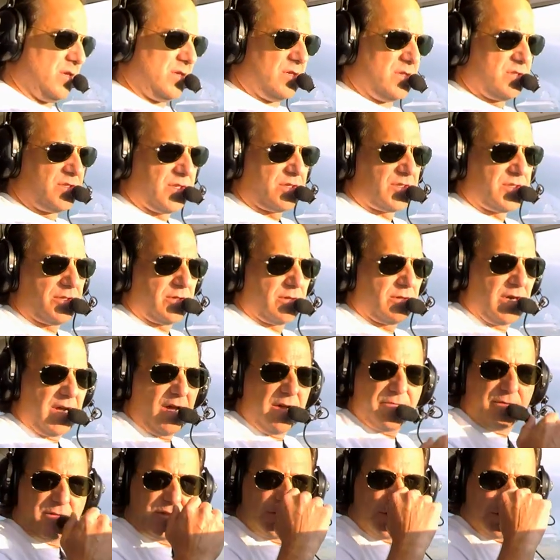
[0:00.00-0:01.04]
60 Alpha
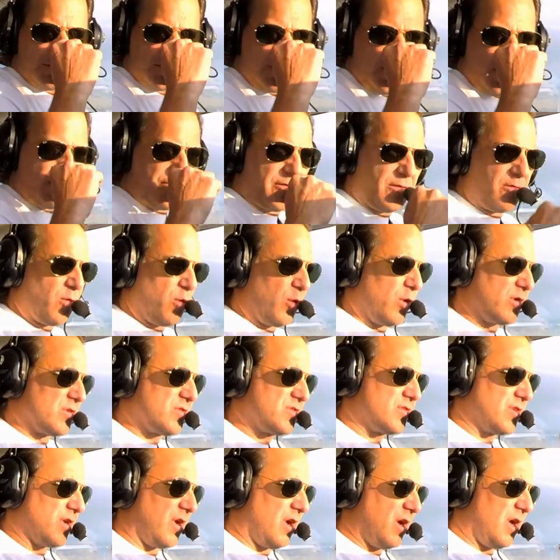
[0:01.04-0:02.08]
is just off of
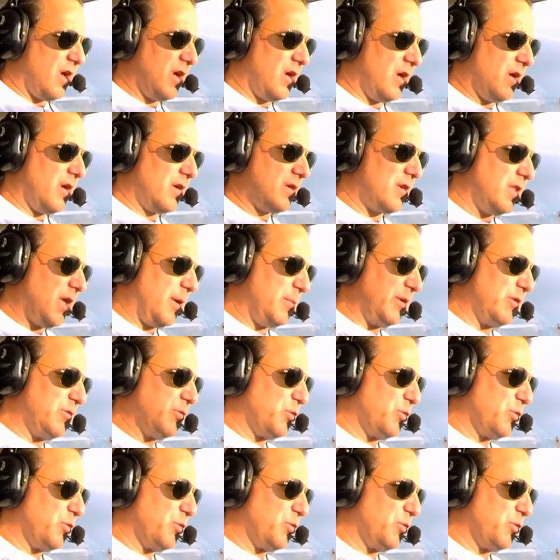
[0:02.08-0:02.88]
Warsaw, climbing through